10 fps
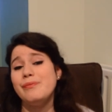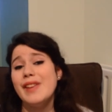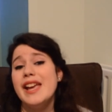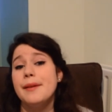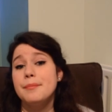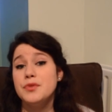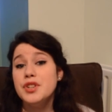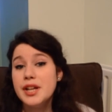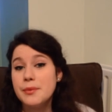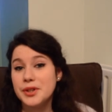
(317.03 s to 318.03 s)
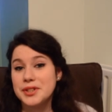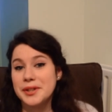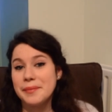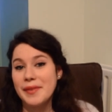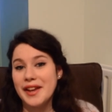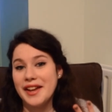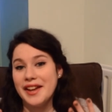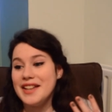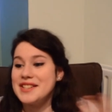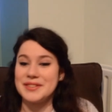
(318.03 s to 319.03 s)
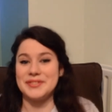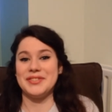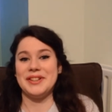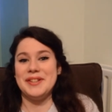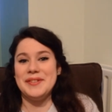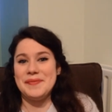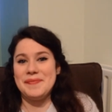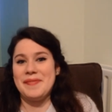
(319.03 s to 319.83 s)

yeah, drinking water is good for you.